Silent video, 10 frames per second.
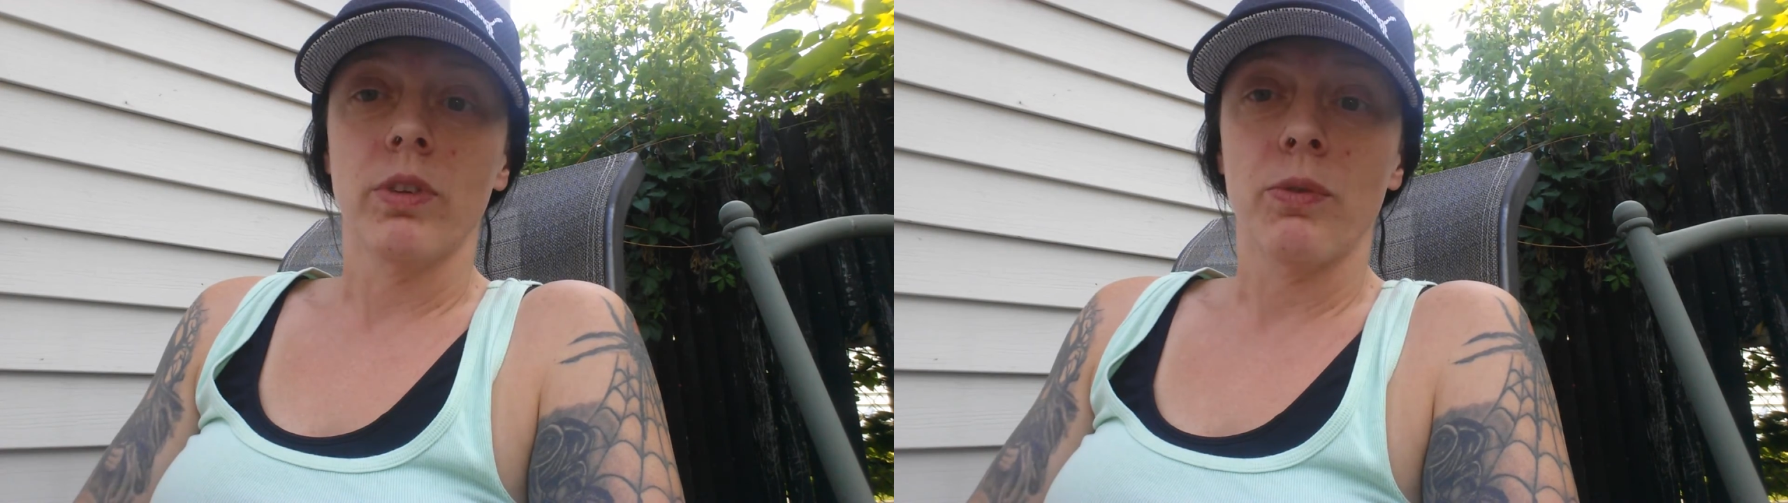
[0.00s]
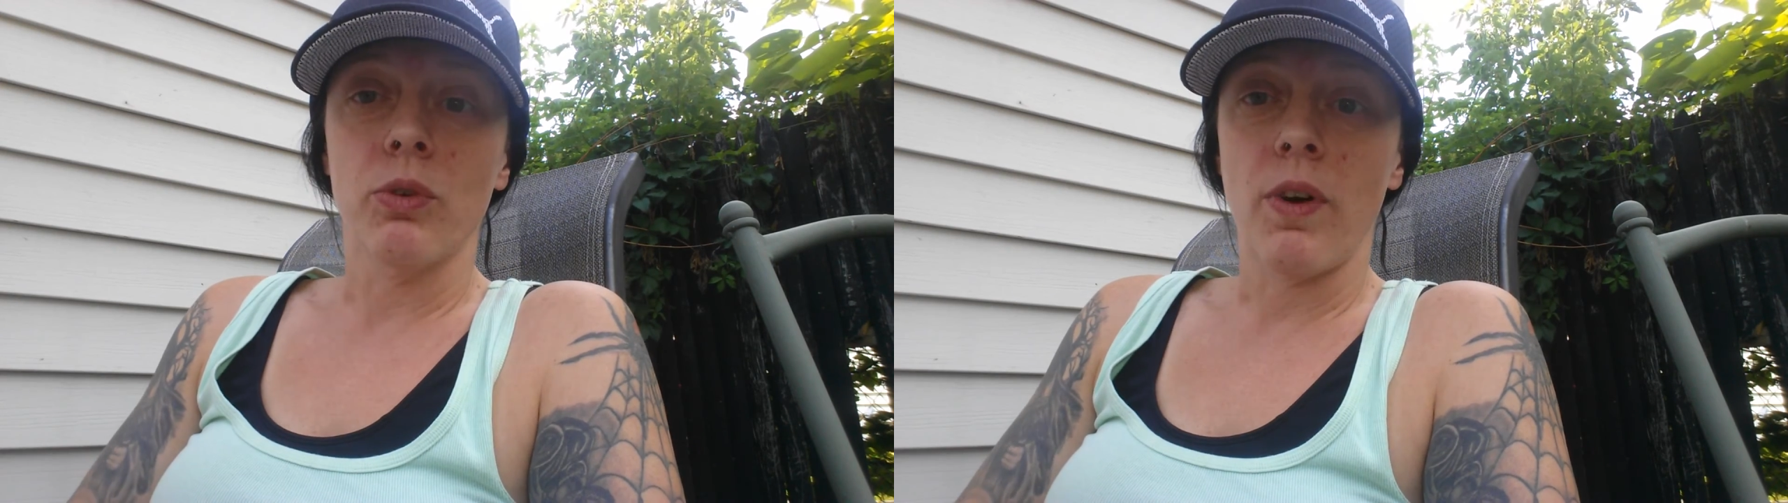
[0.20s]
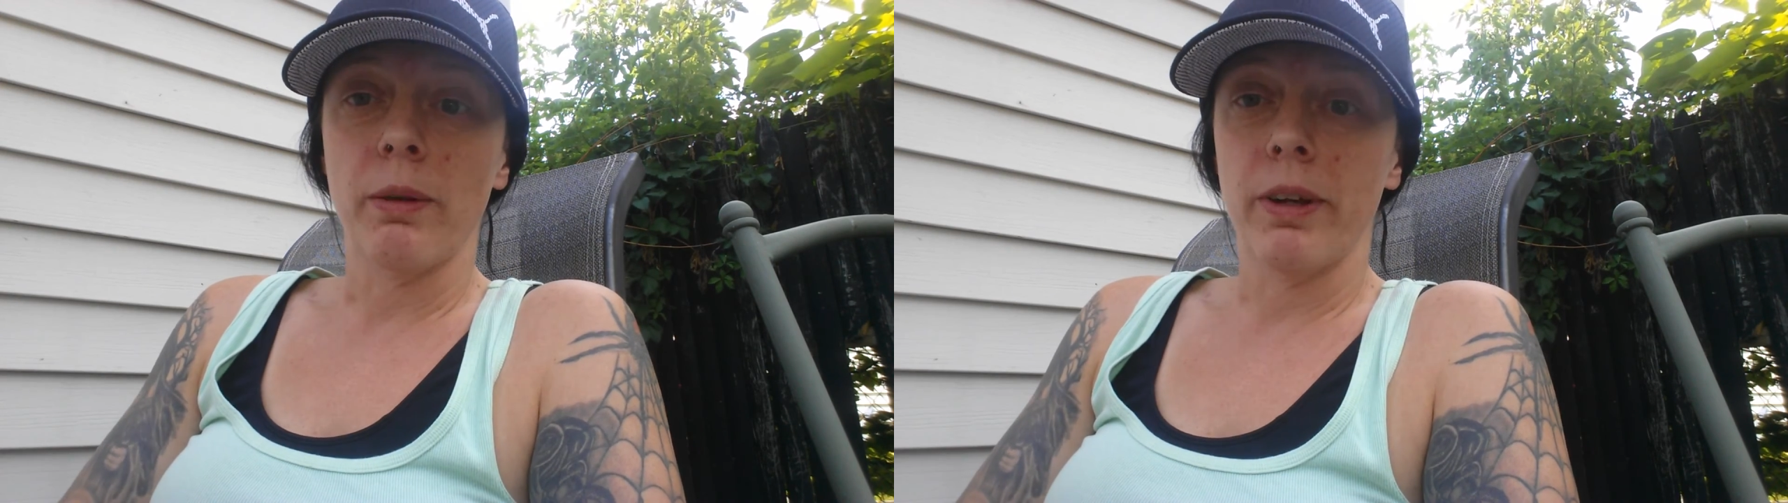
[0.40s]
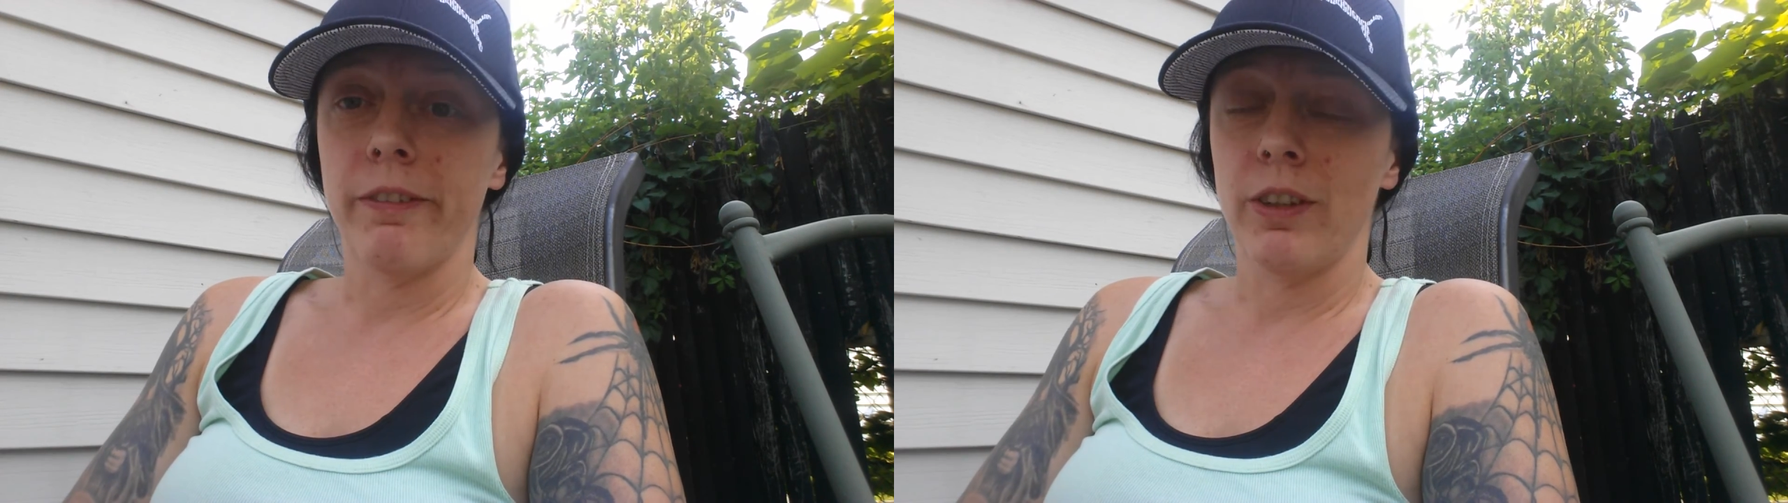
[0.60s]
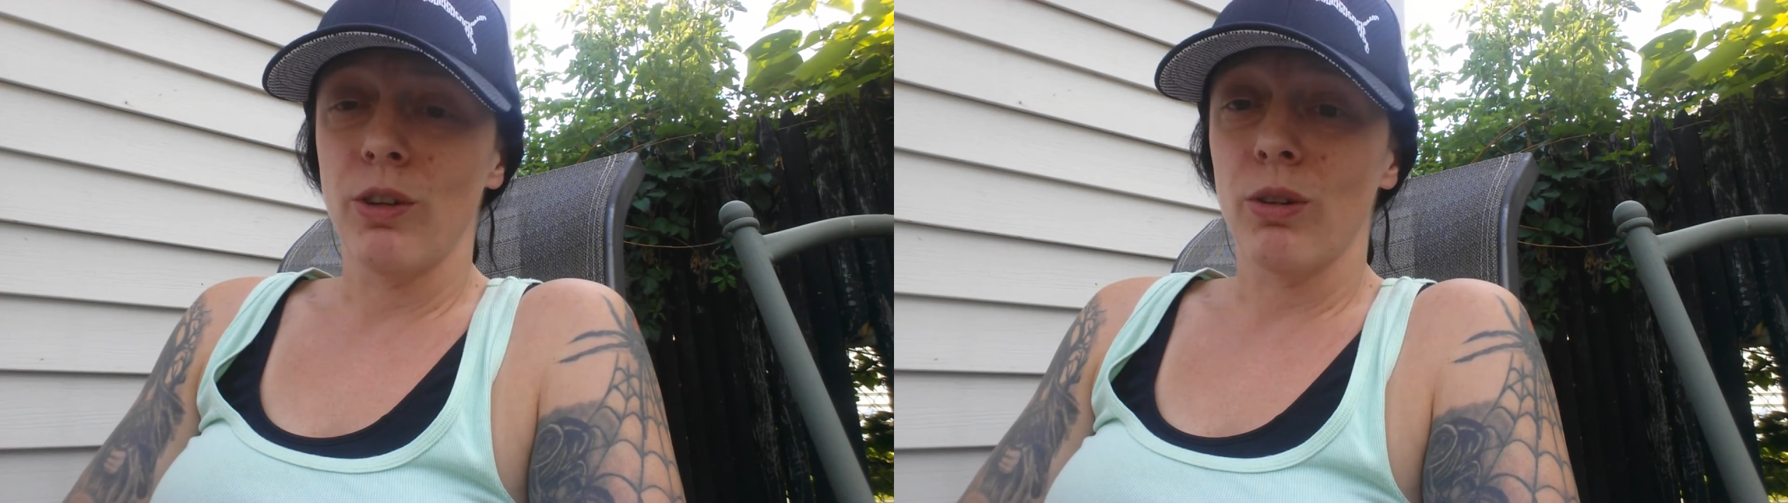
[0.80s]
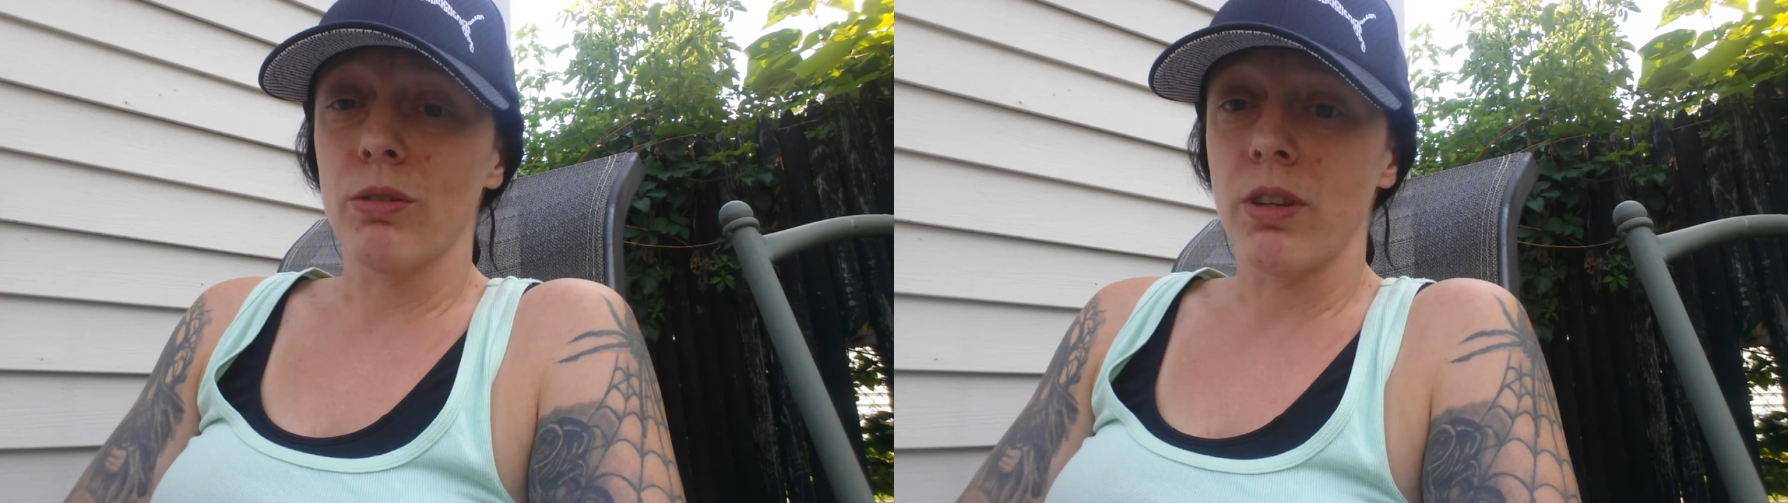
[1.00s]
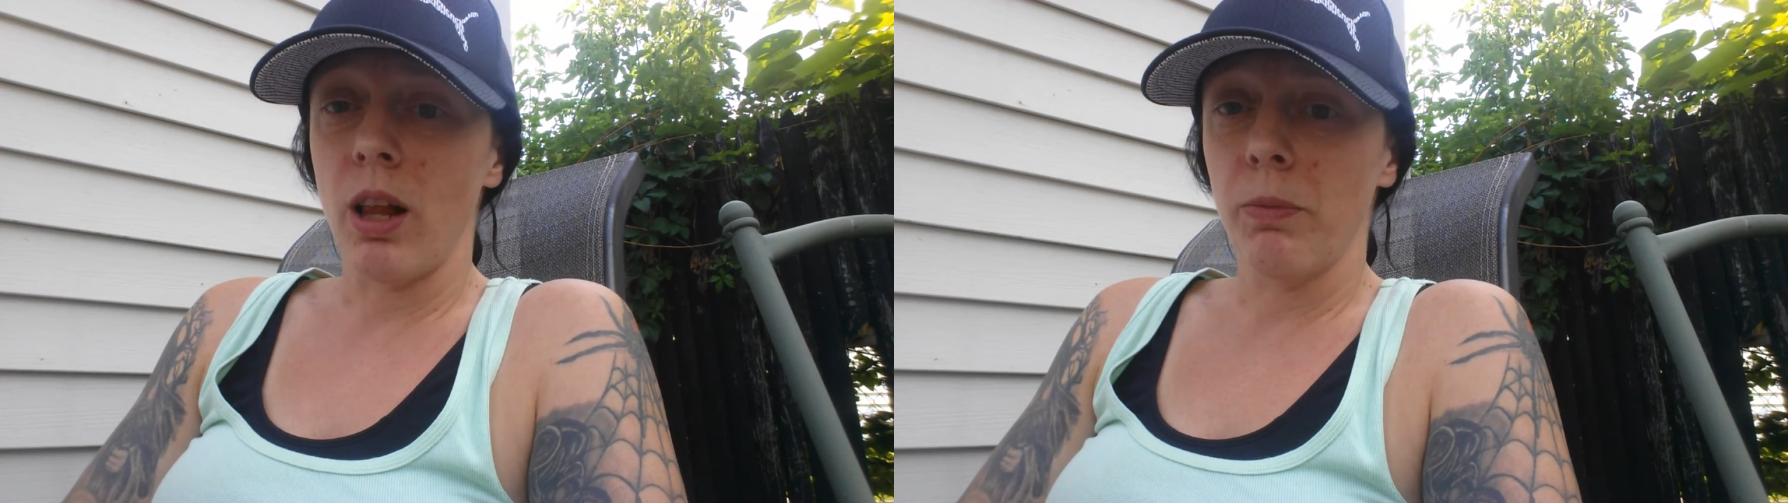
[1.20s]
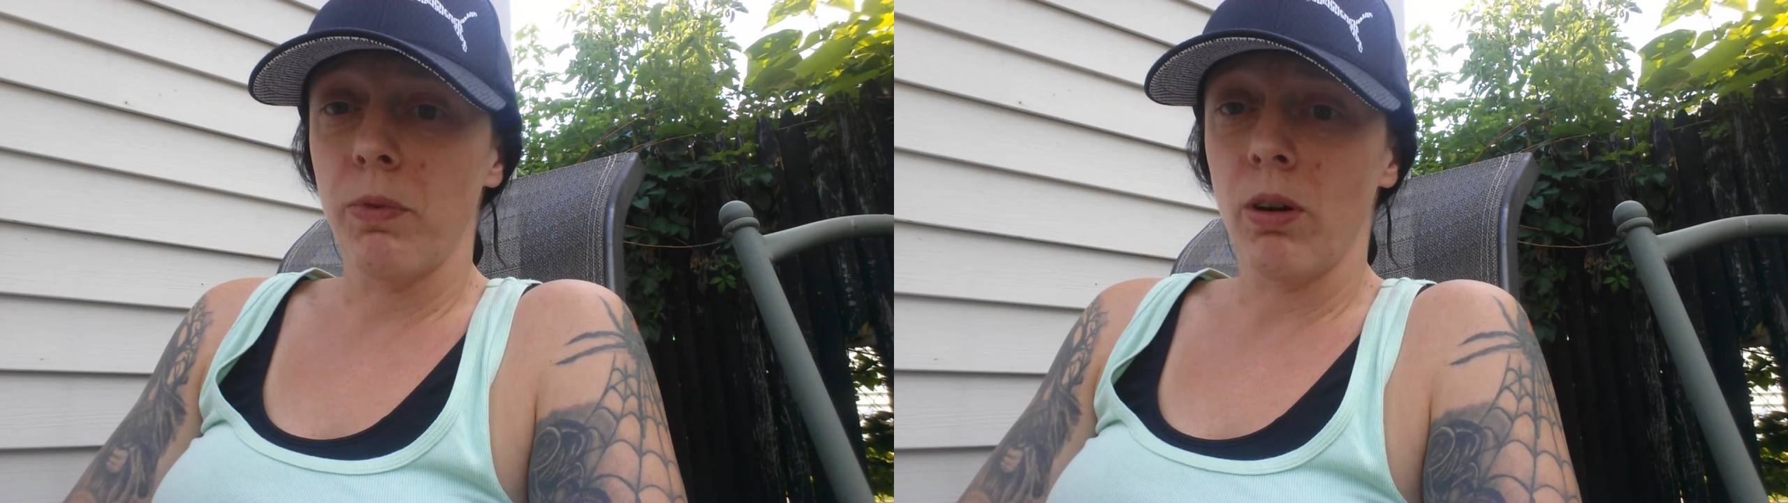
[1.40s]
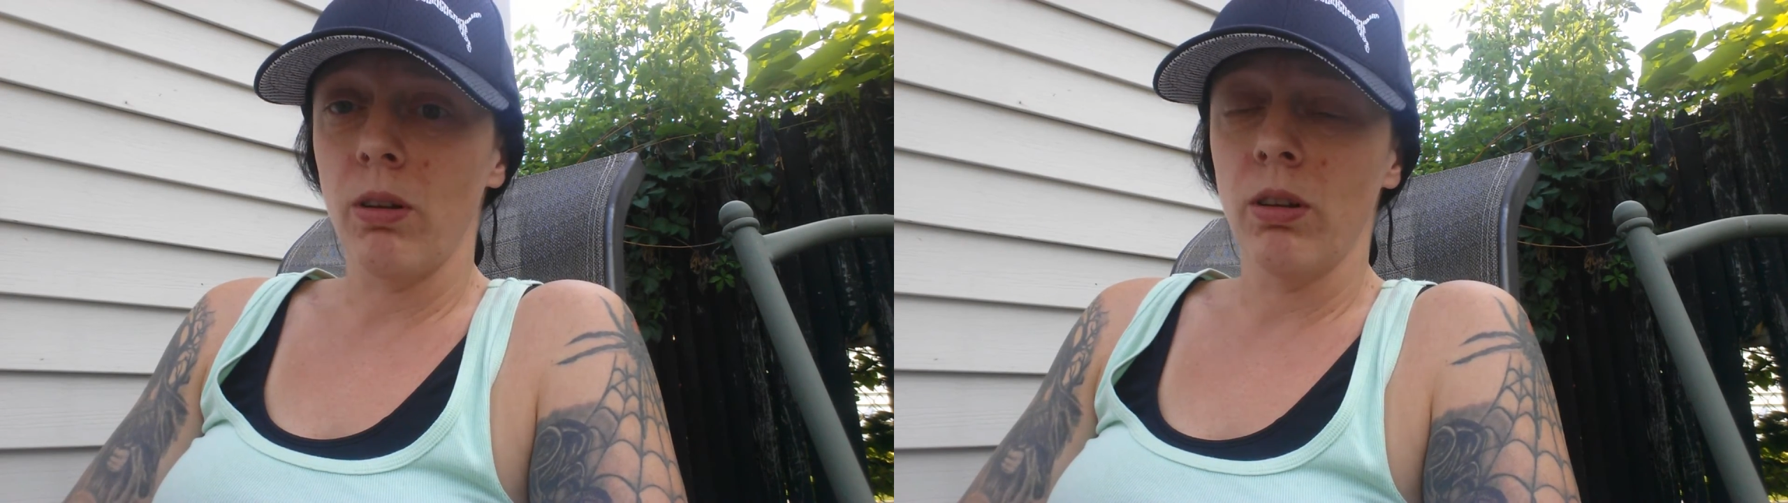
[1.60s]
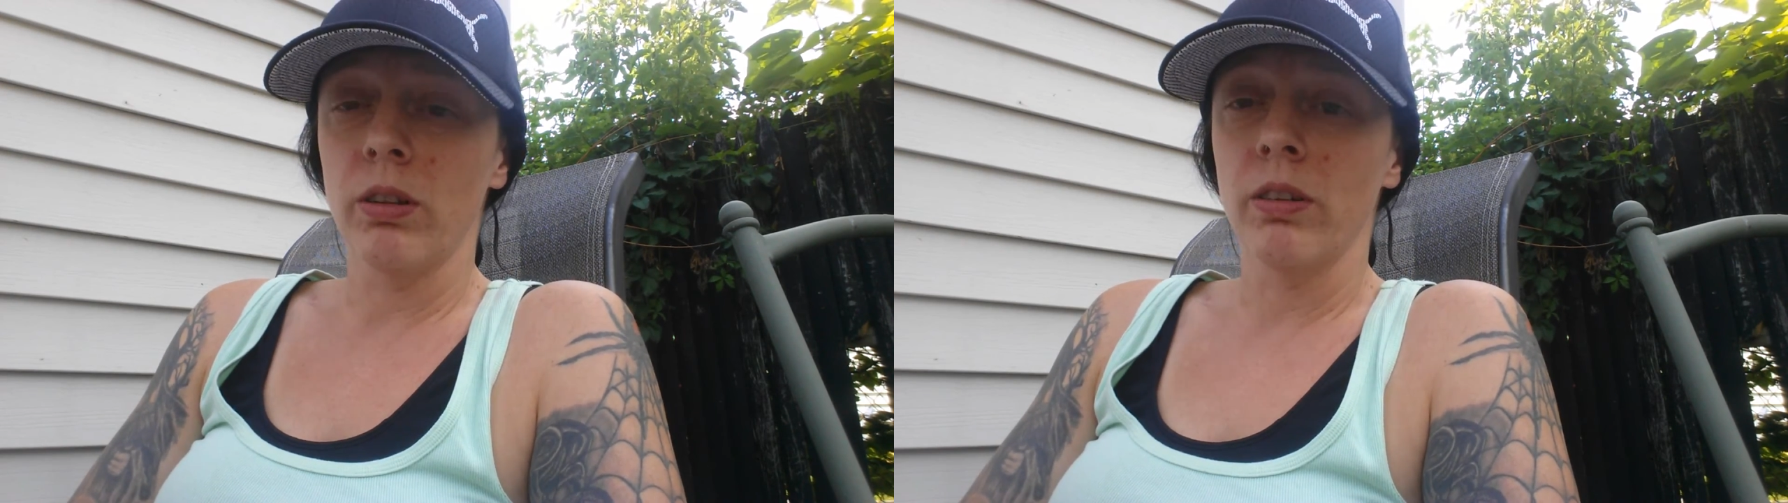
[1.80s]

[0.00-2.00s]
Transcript: if you find my videos helpful,